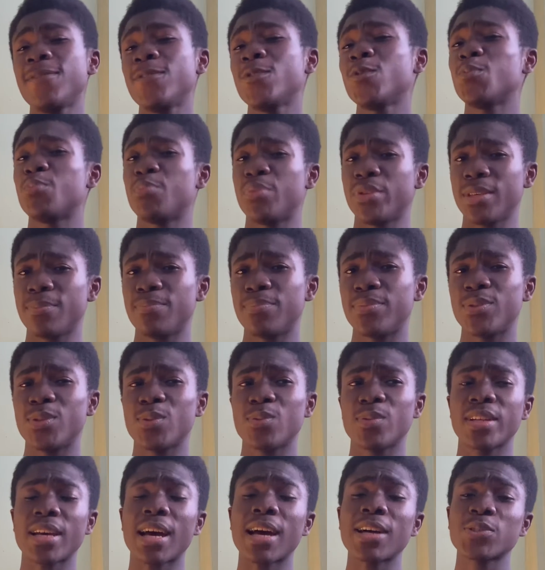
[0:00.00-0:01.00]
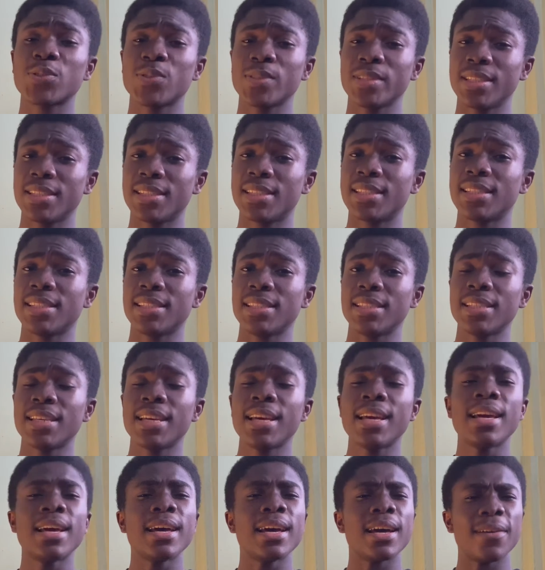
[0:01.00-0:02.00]
you peep, you would actually see
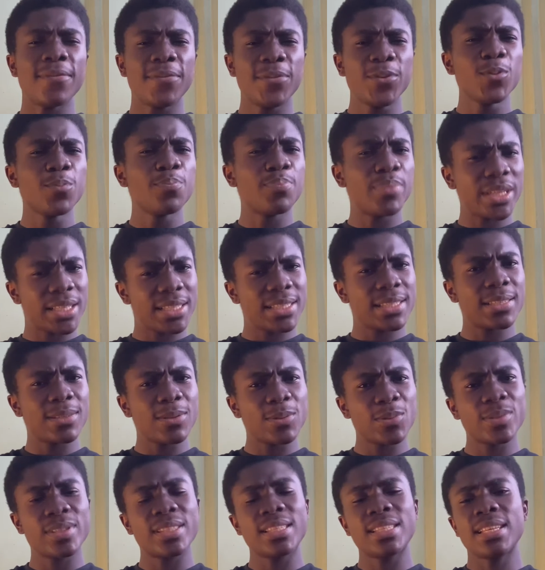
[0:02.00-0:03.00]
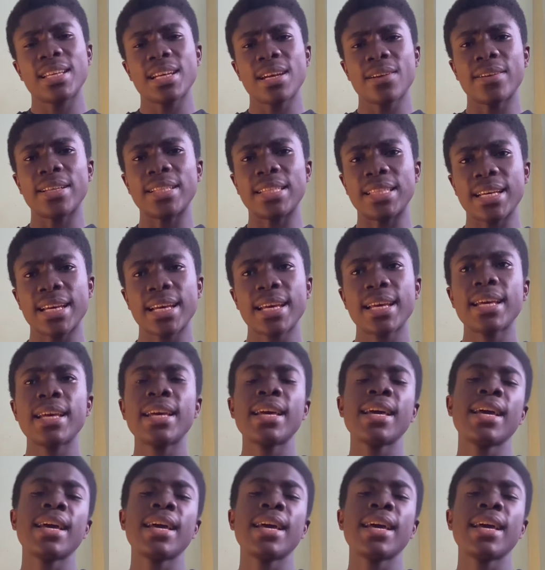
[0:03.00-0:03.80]
a few pixels here and there.